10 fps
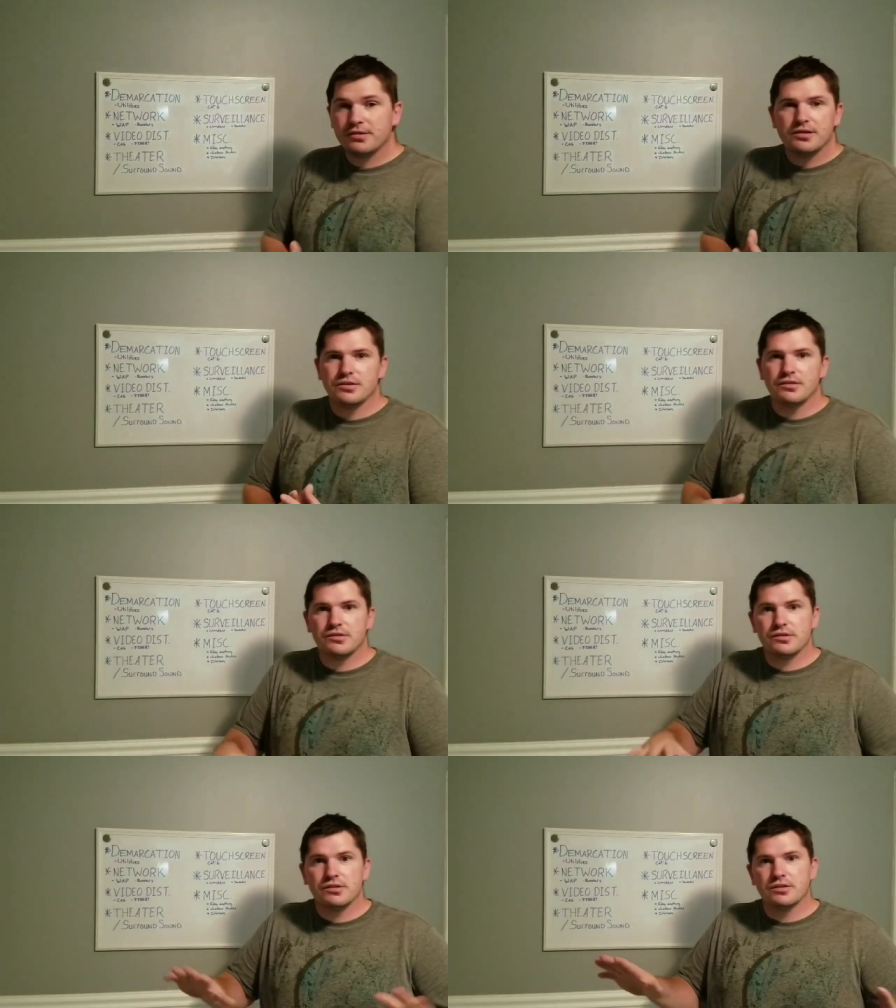This
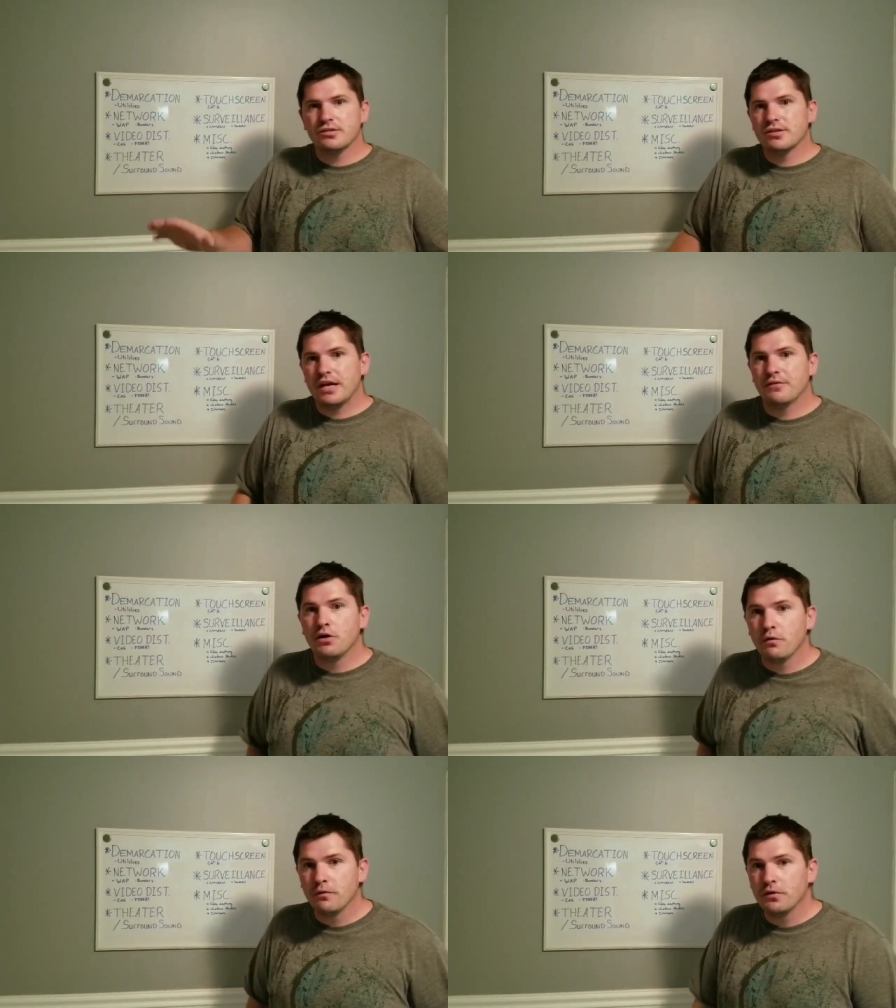is this is kind of
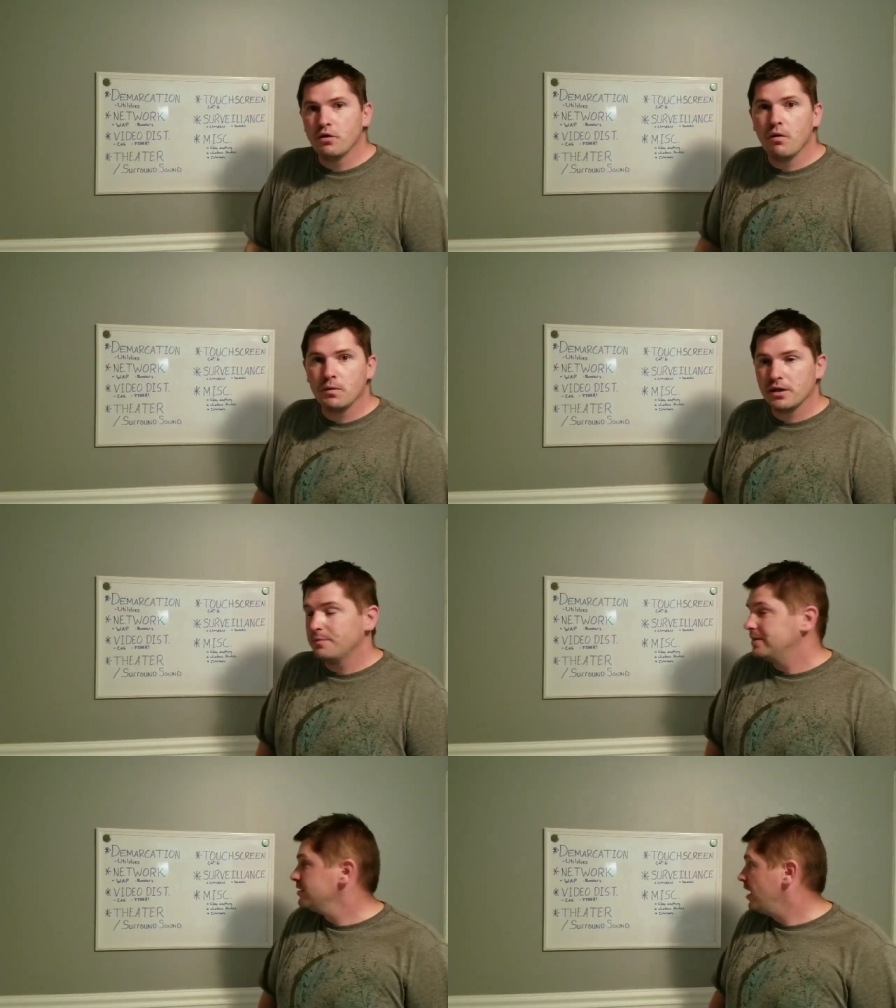an overview of what we're going to
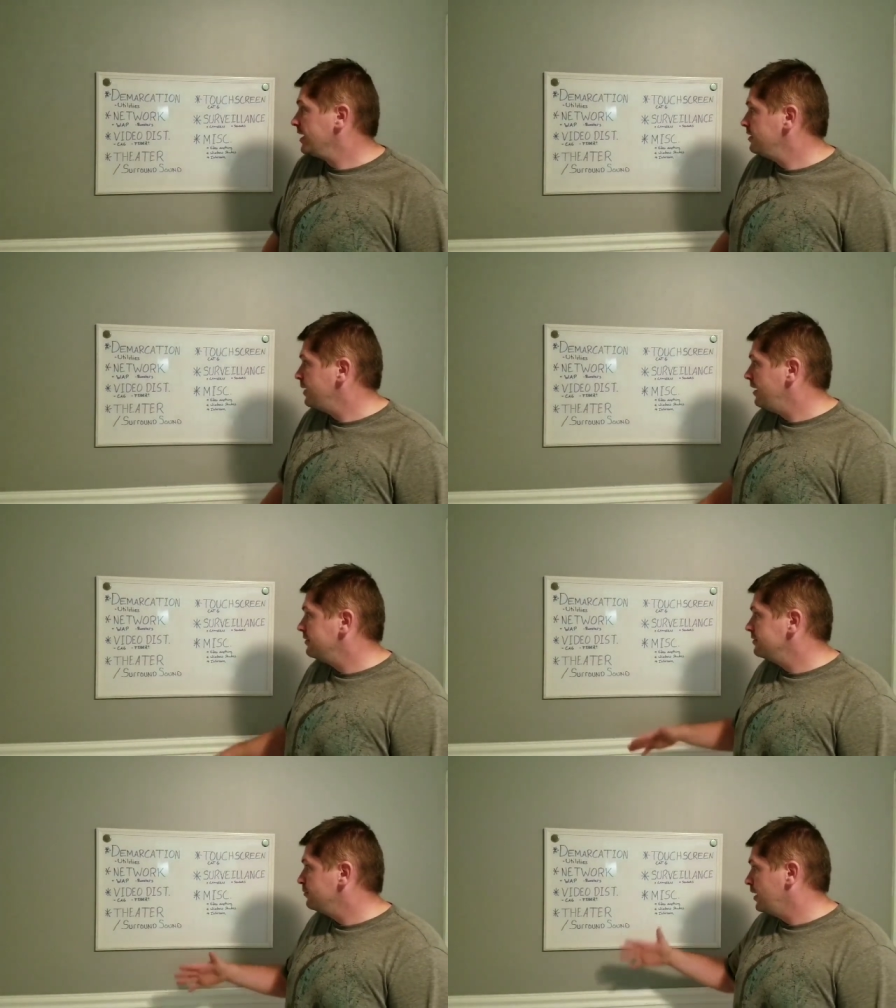be talking
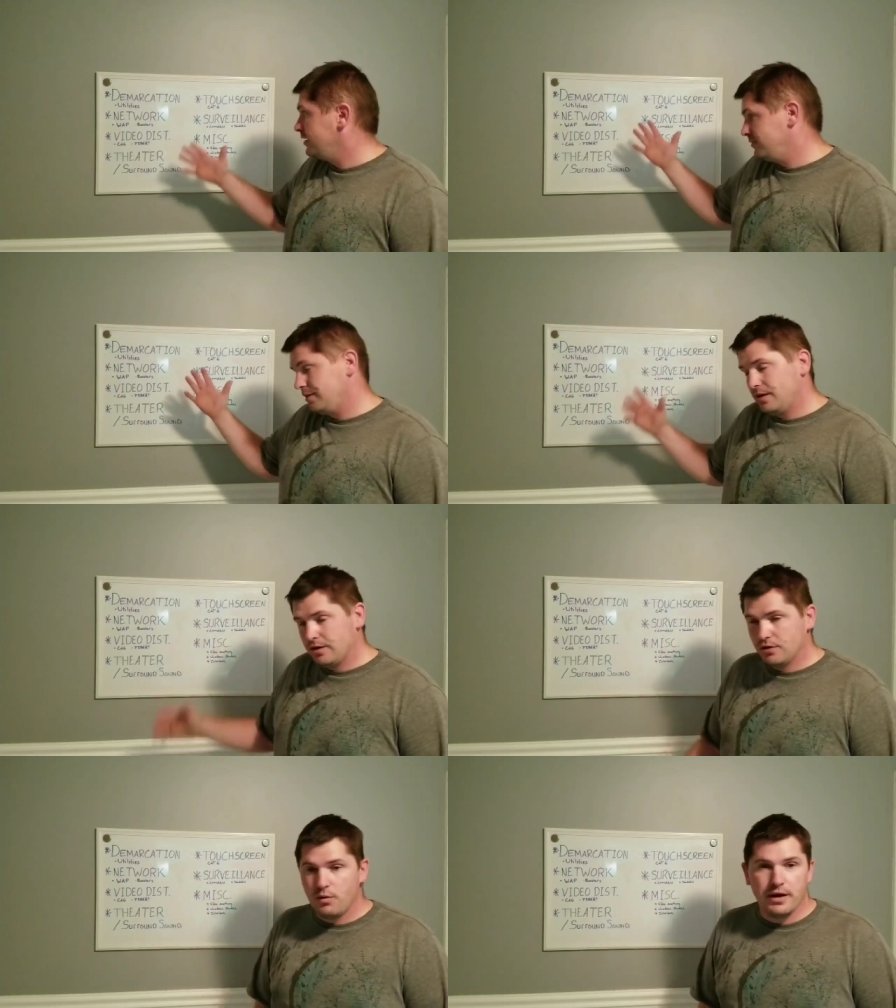about, but
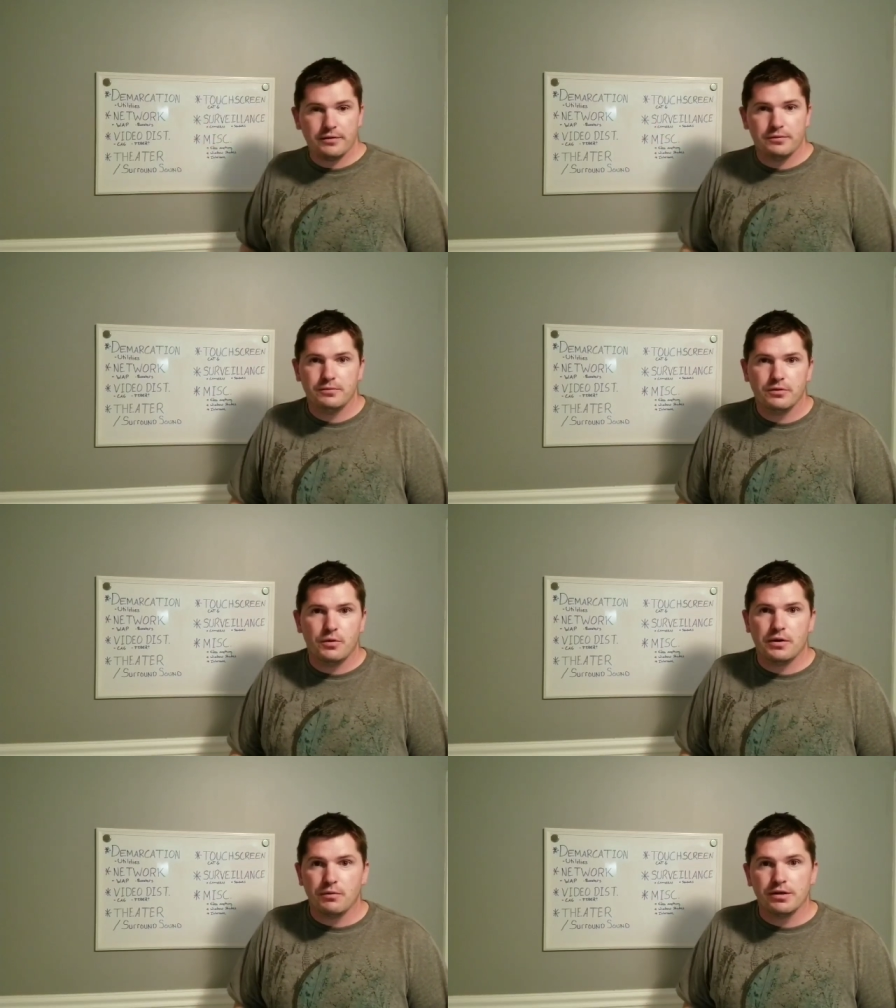a quick
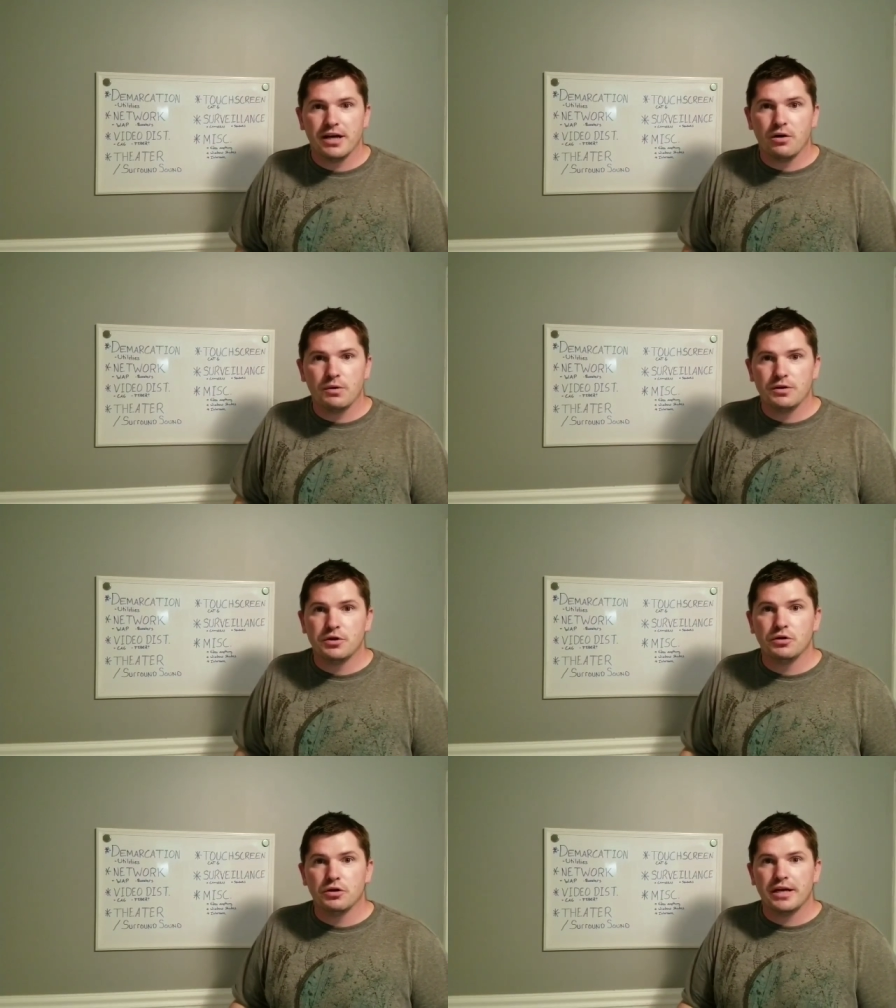quick rundown on what you
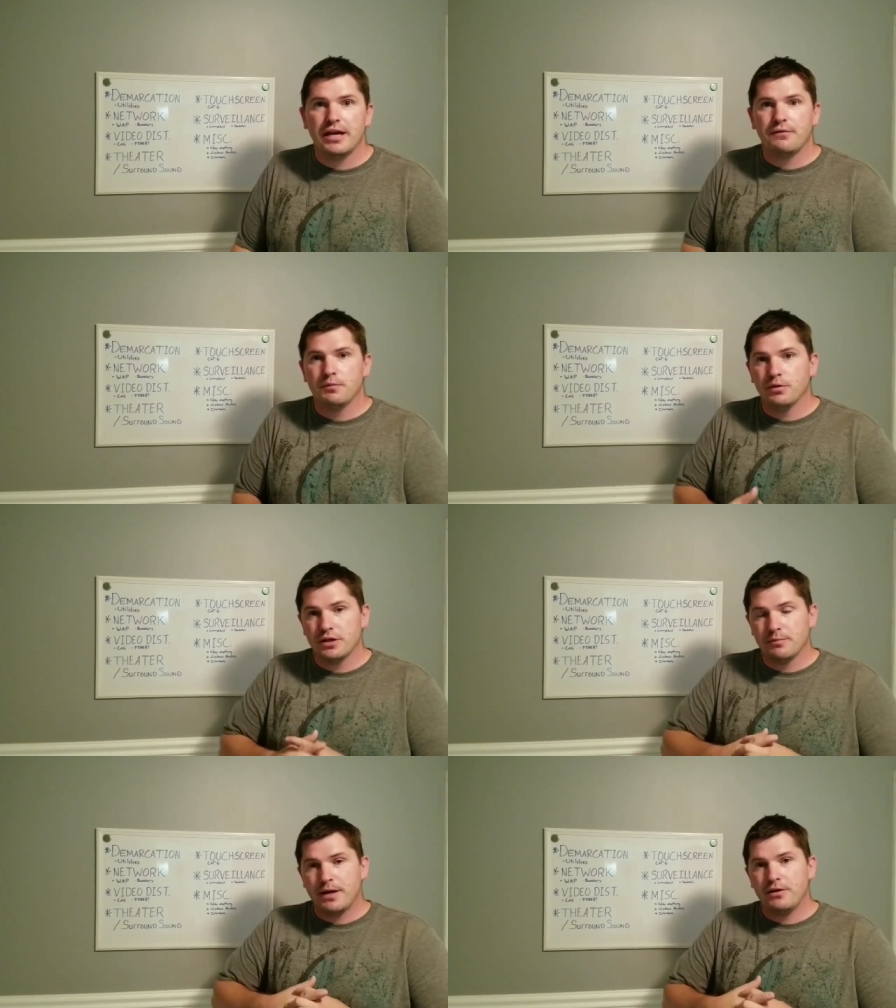to look at if you're
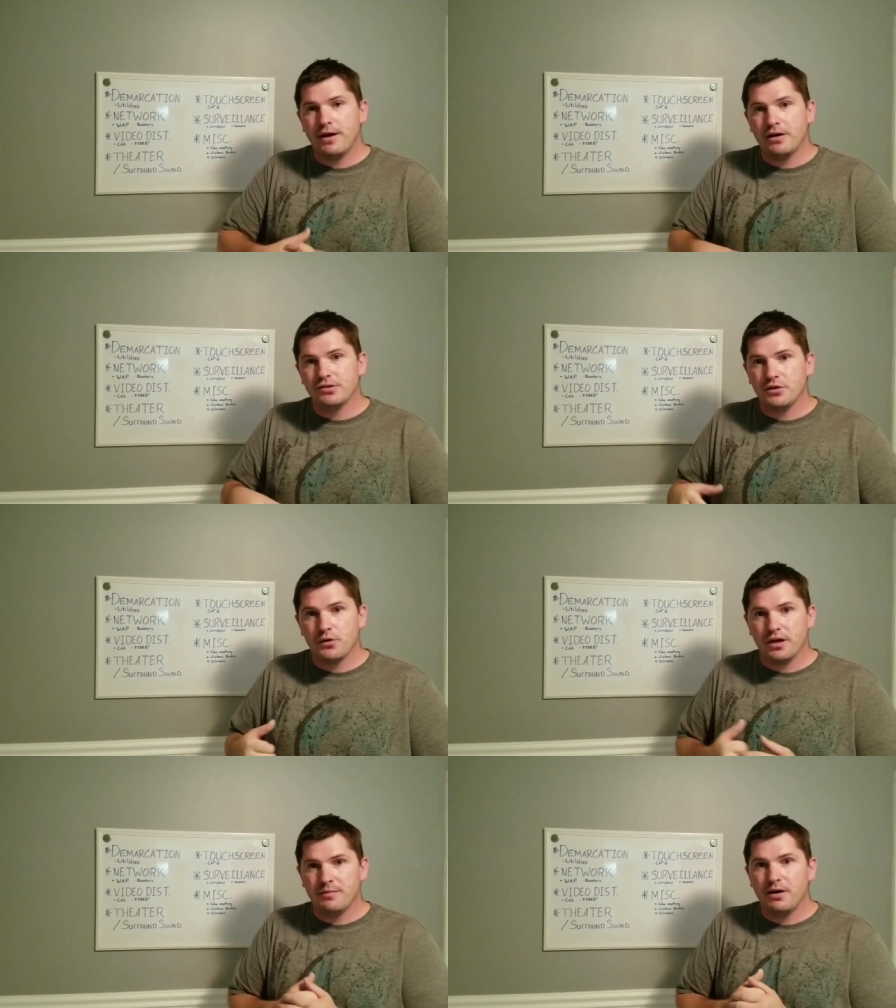building a brand new house and you're
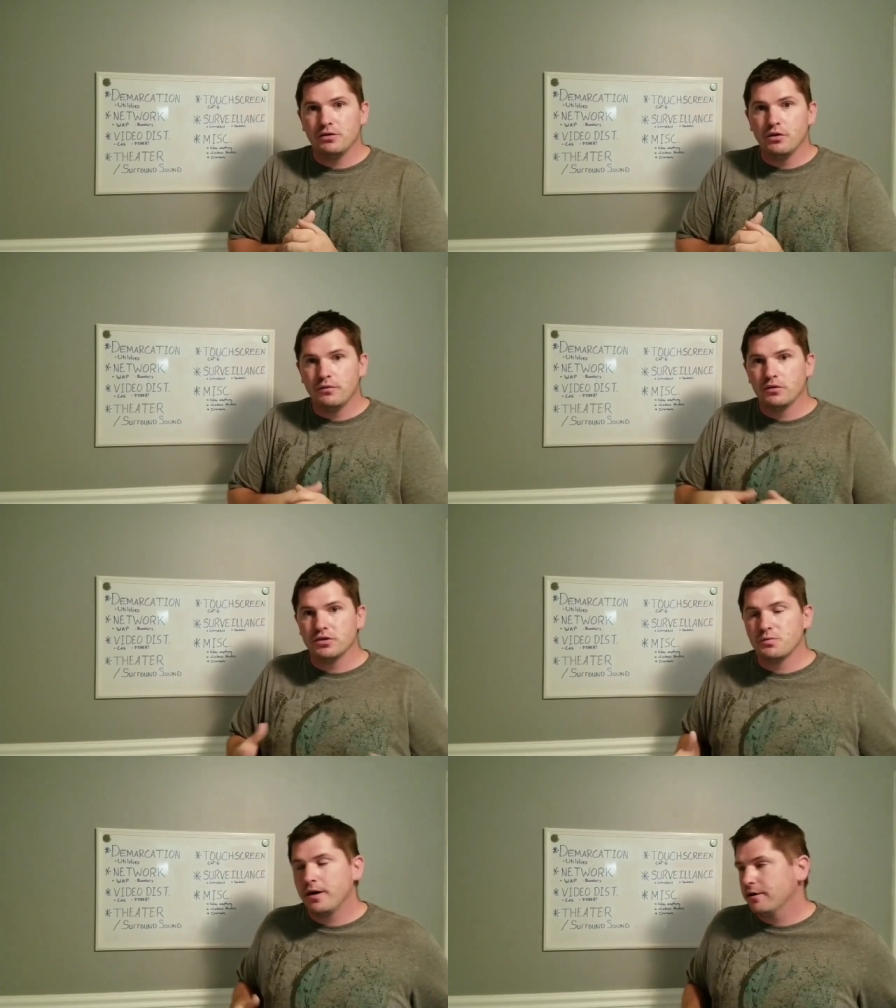thinking about low
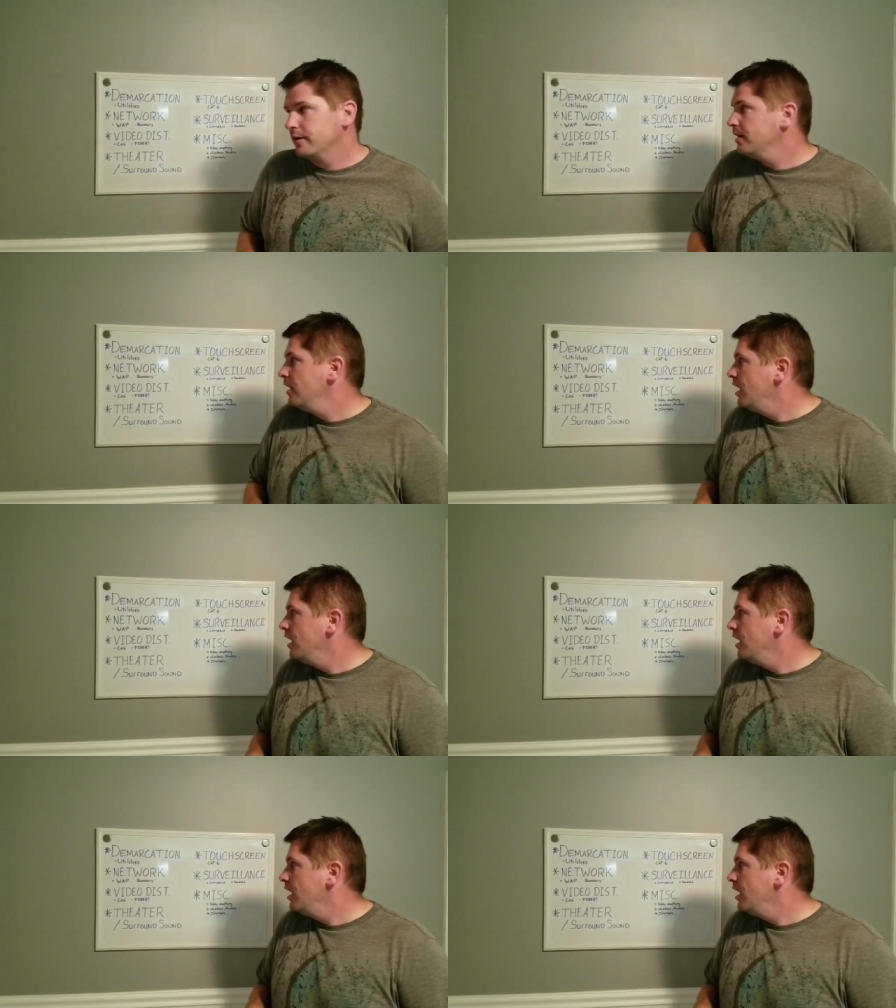voltage wiring.